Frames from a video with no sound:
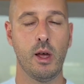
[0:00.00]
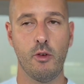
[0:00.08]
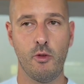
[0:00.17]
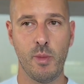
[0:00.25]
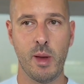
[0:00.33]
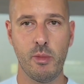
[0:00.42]

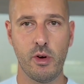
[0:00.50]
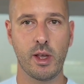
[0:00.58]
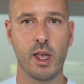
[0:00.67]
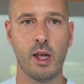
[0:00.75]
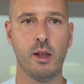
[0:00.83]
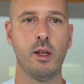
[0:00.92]
Remember
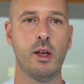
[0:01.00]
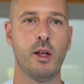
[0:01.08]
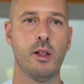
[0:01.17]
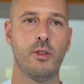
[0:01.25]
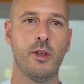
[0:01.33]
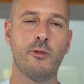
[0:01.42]
again,
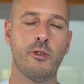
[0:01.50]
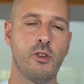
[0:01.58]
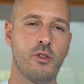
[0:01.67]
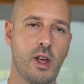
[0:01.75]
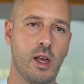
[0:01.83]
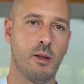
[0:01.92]

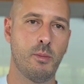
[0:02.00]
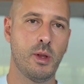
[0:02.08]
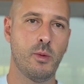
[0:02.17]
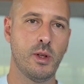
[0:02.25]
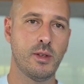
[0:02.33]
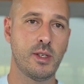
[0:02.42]
differentiate
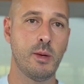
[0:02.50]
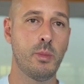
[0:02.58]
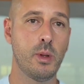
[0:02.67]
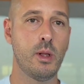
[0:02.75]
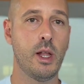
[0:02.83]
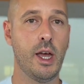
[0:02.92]
between
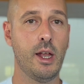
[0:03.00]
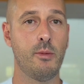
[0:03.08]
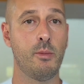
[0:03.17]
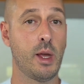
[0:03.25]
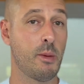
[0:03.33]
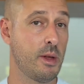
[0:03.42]
simple
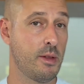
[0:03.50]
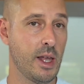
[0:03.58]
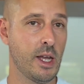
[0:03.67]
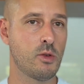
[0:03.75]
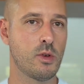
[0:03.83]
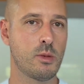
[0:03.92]
and maybe
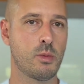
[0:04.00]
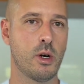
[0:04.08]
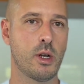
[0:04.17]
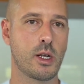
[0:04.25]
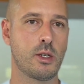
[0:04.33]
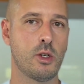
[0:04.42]
dangerous
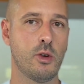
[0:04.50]
products.